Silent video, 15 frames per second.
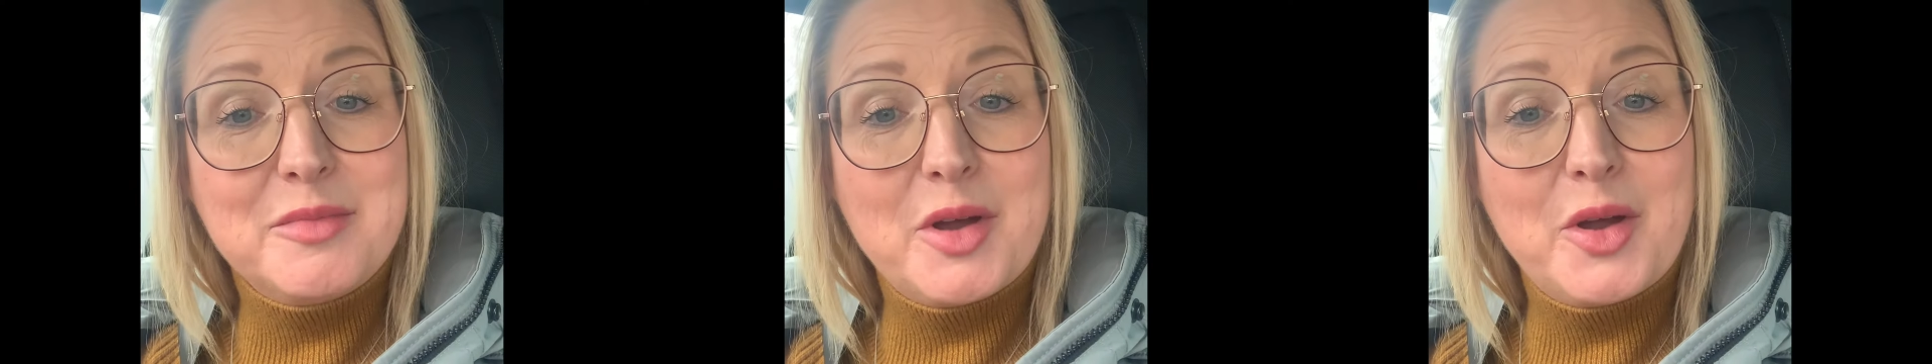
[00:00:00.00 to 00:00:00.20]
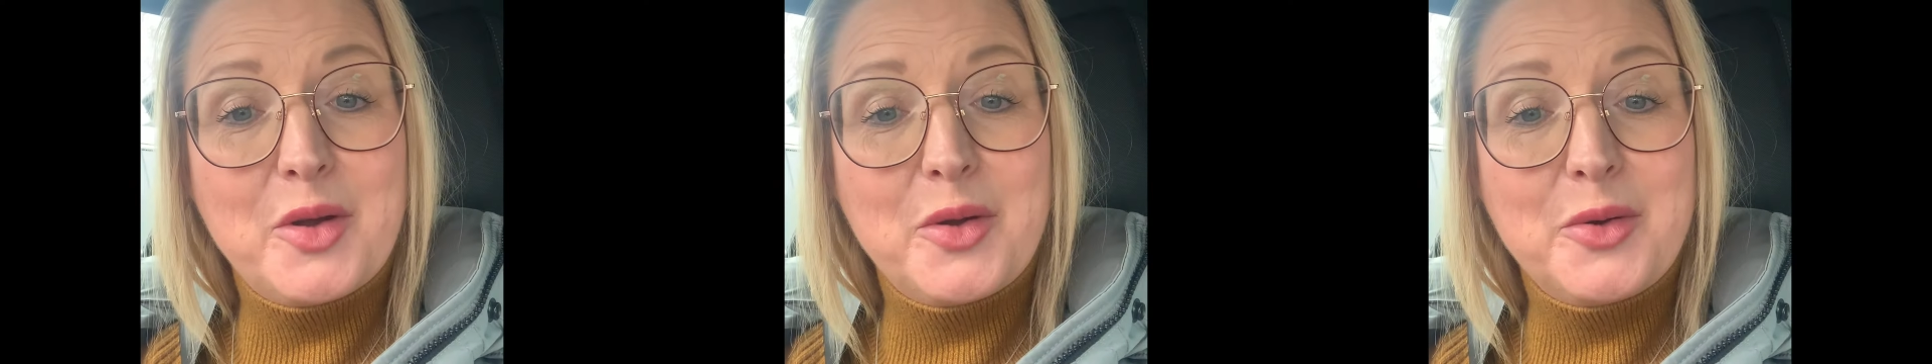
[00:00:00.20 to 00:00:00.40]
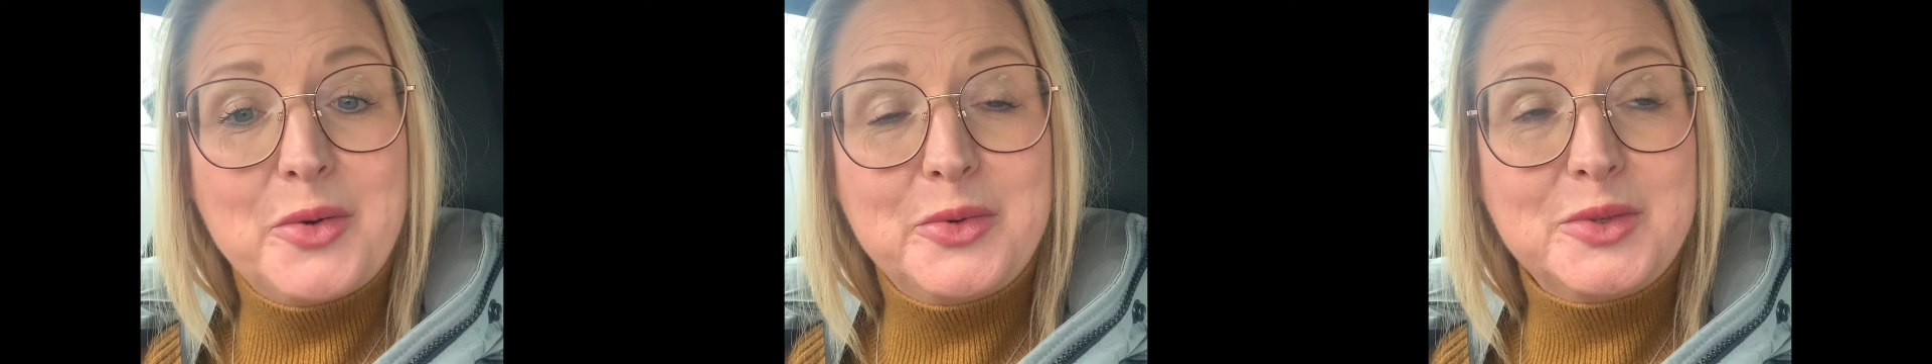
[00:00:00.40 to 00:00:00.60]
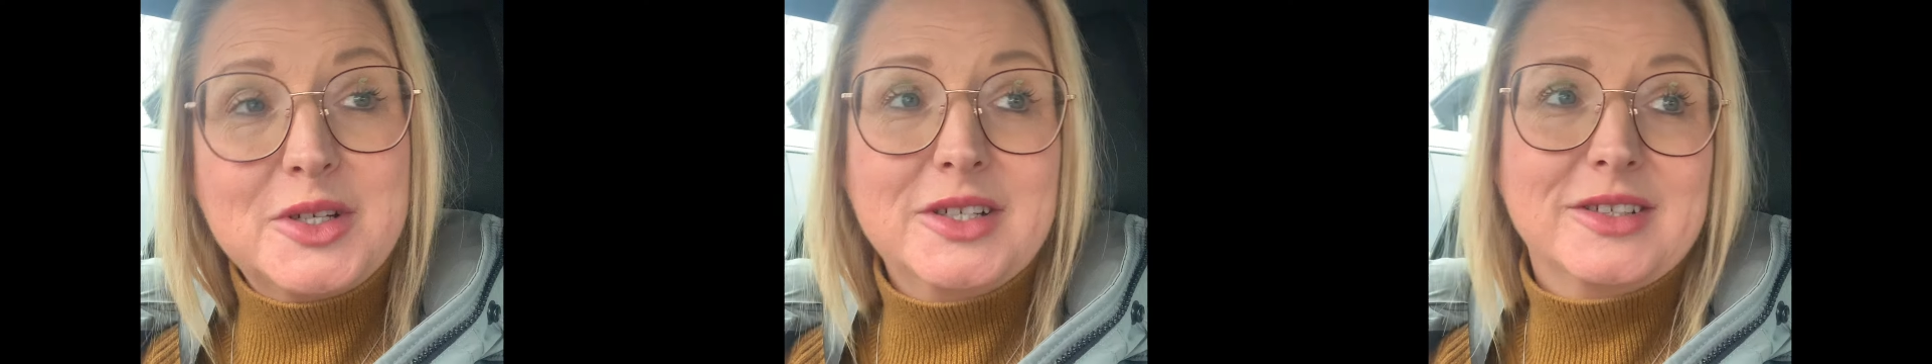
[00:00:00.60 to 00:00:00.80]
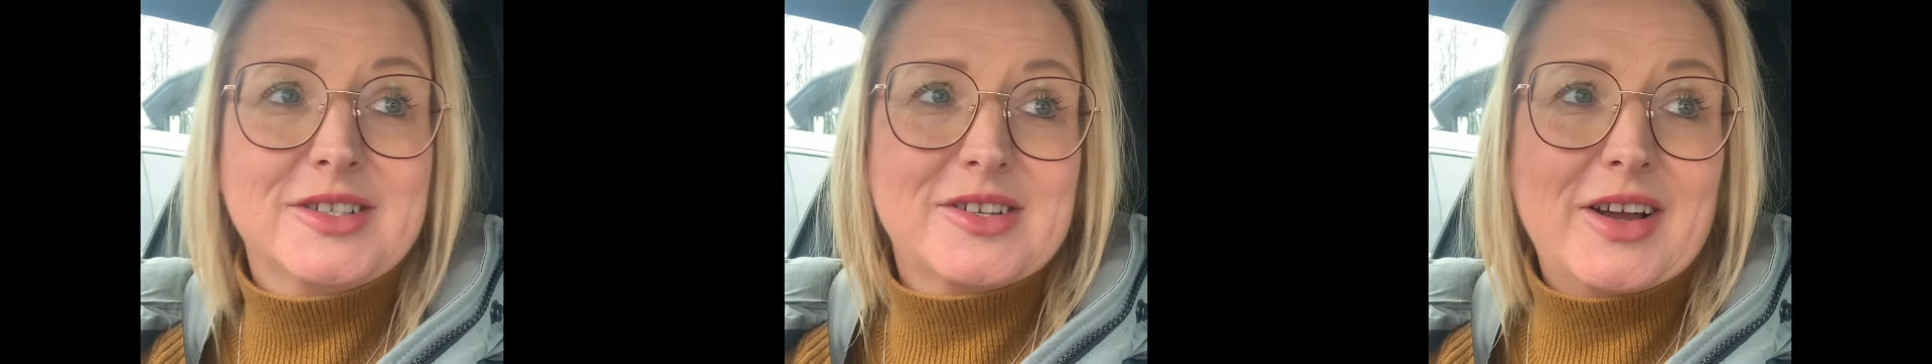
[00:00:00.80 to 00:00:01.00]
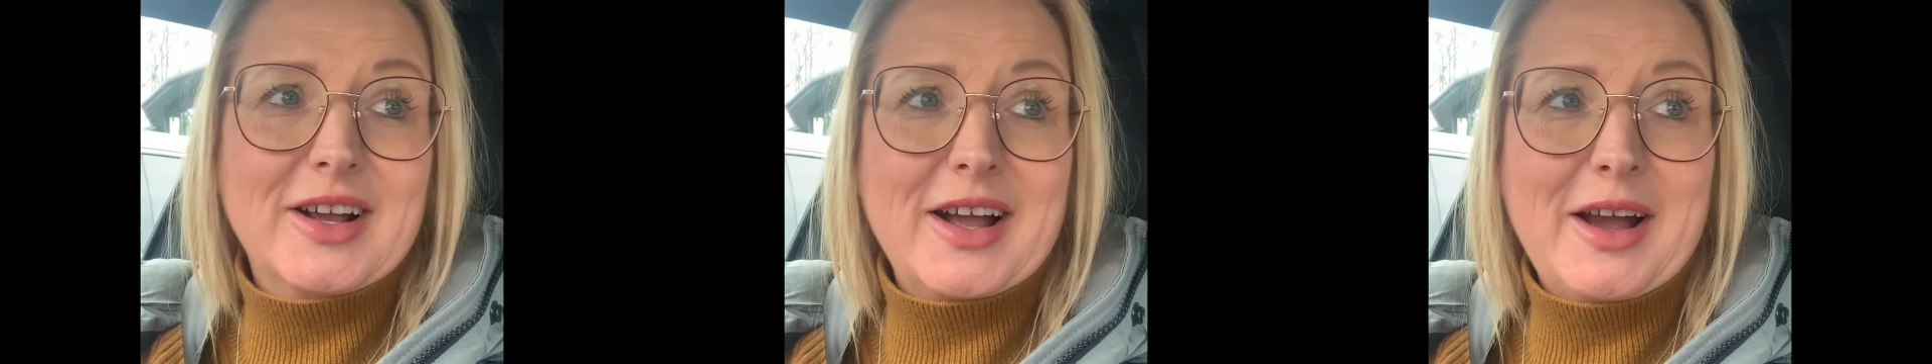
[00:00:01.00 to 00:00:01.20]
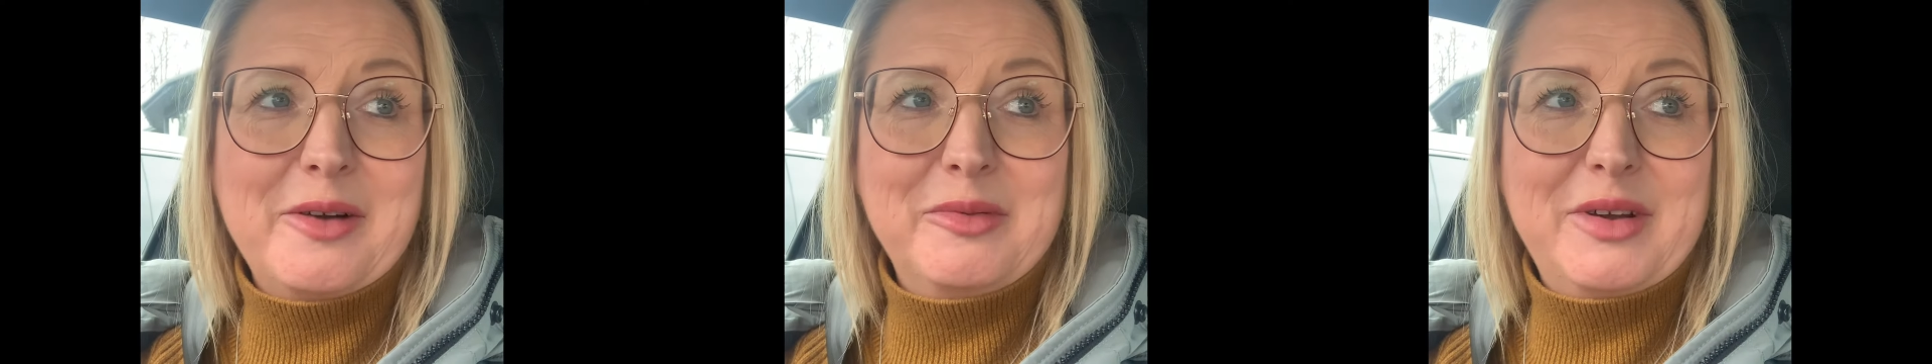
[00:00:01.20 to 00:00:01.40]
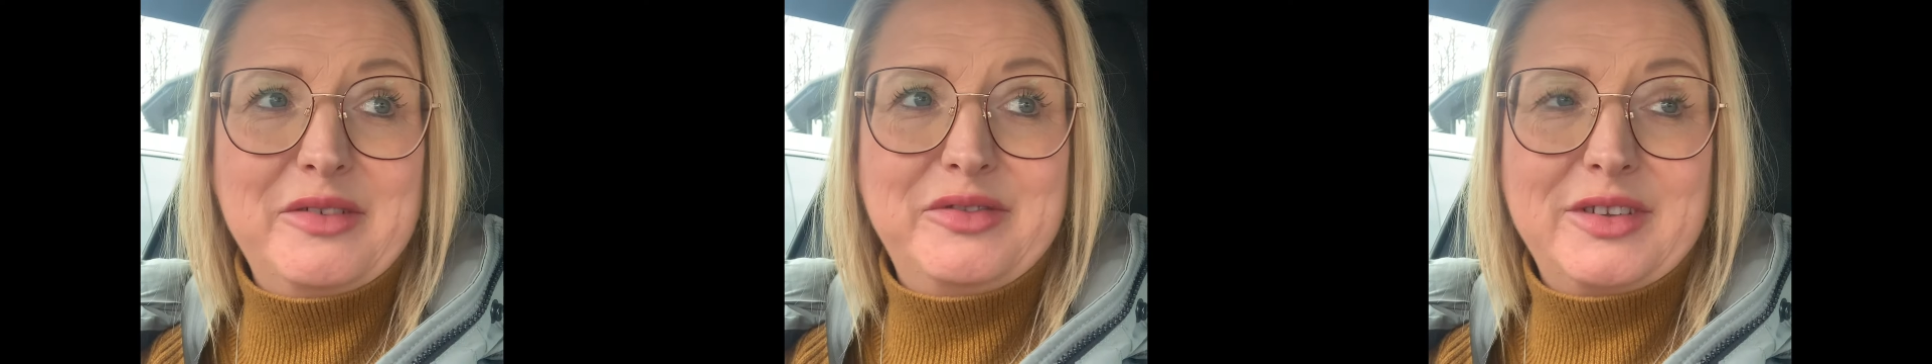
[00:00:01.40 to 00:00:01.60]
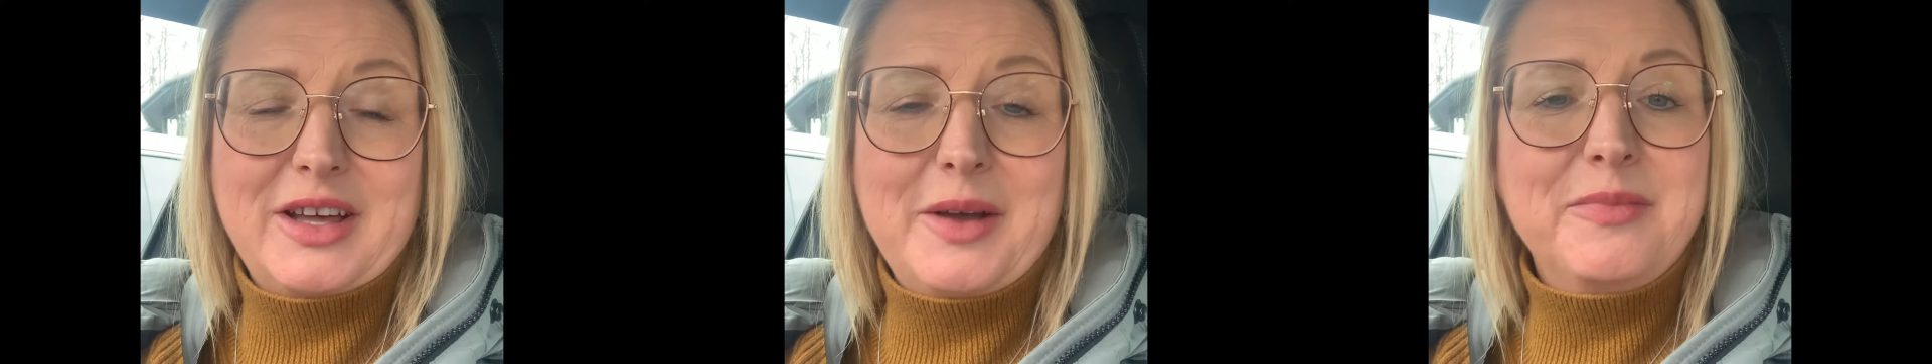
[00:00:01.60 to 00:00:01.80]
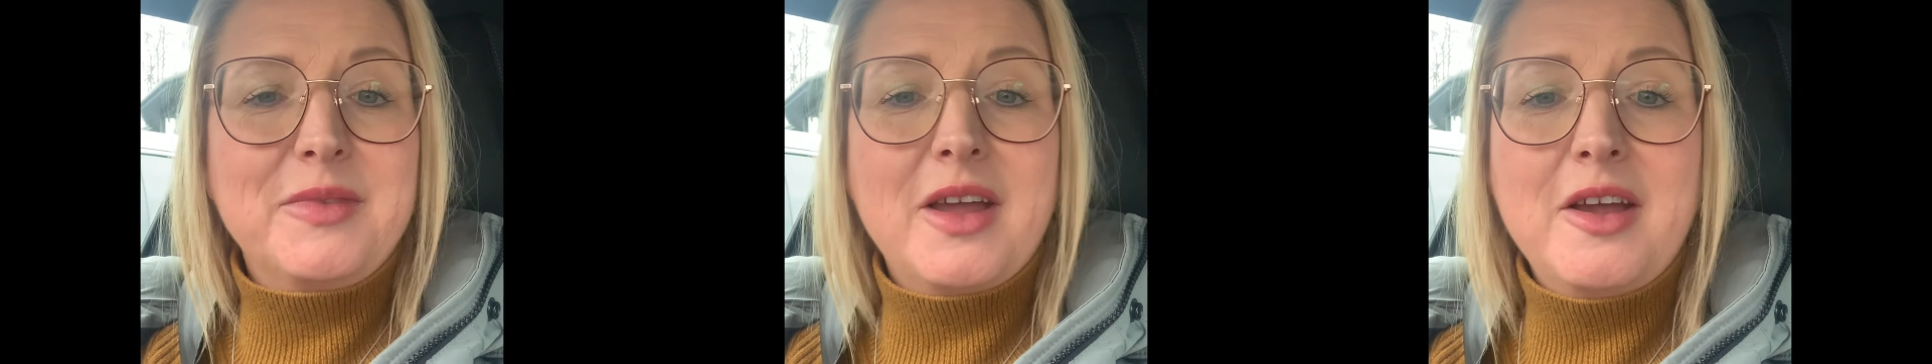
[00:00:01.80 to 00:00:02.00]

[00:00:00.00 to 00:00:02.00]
mood, so I can't wait for that.